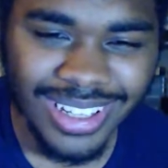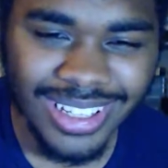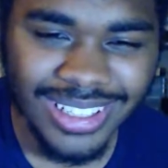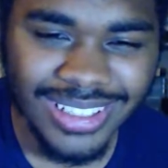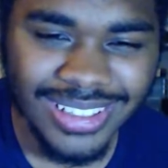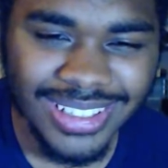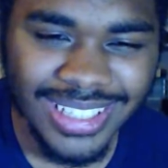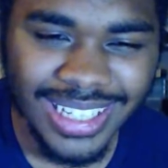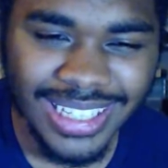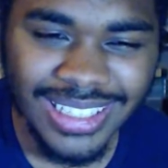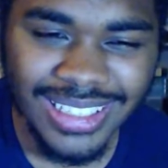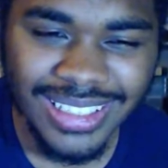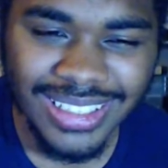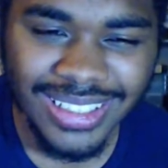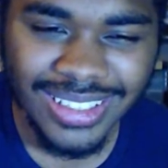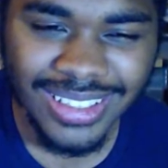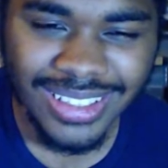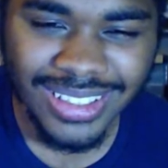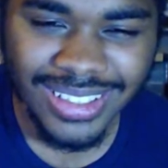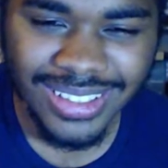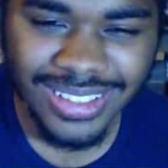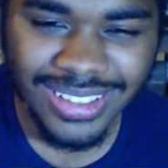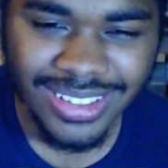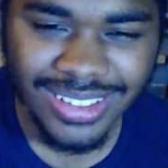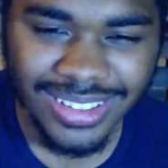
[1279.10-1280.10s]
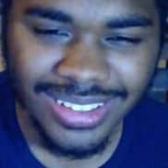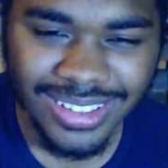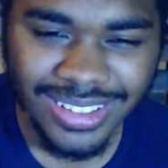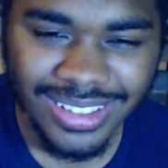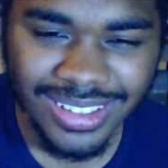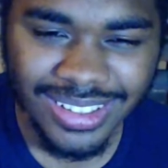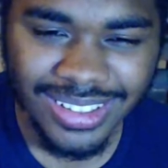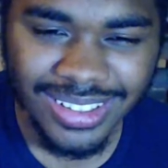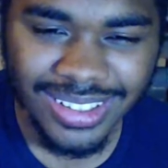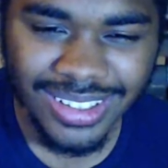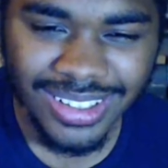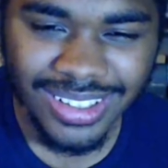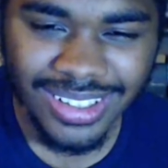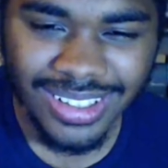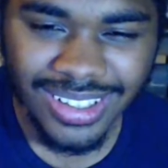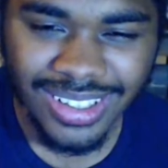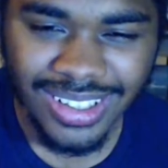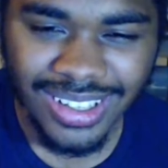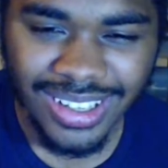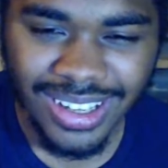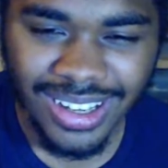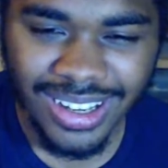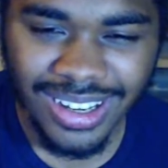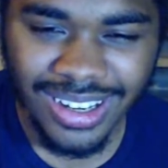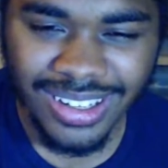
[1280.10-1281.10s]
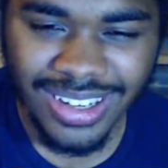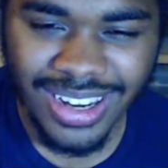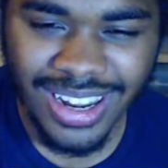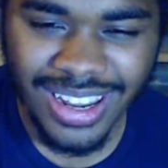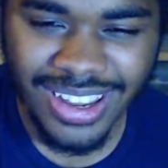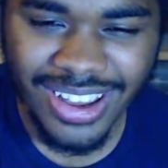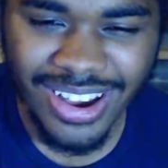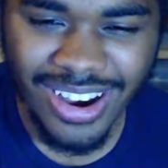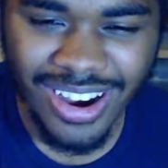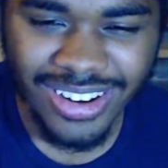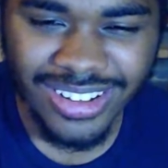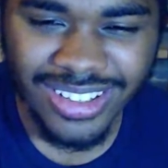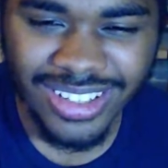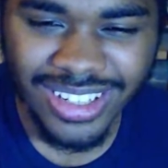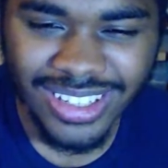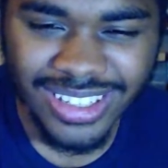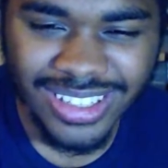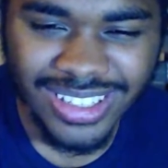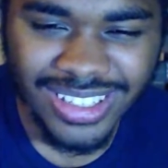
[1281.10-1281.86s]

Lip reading: Tink? Dear God,